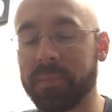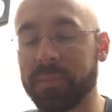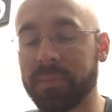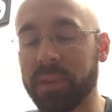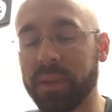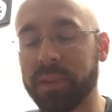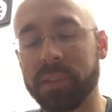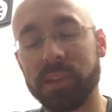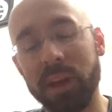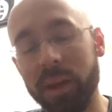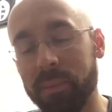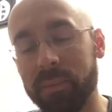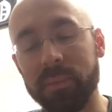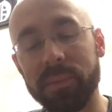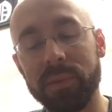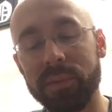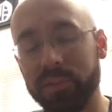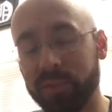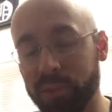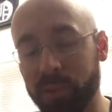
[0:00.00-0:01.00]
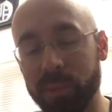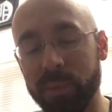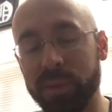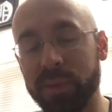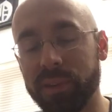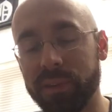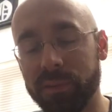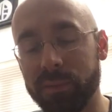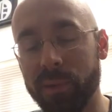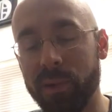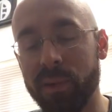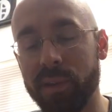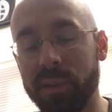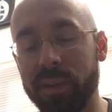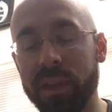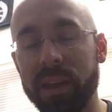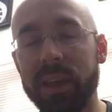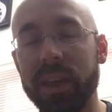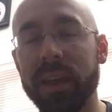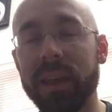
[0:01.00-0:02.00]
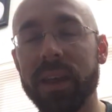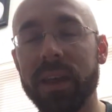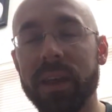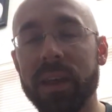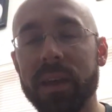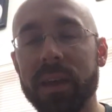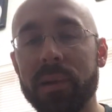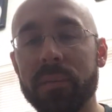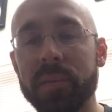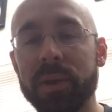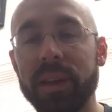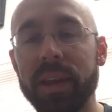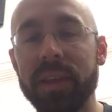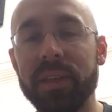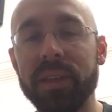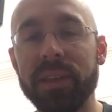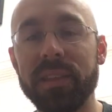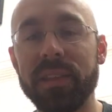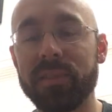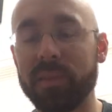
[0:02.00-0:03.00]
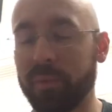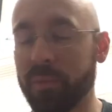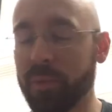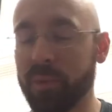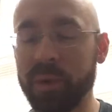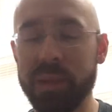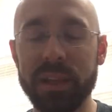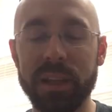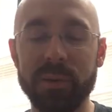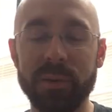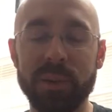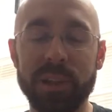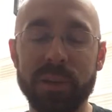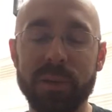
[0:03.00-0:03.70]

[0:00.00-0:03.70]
A dumb, stupid, small thing. But I think these are really, really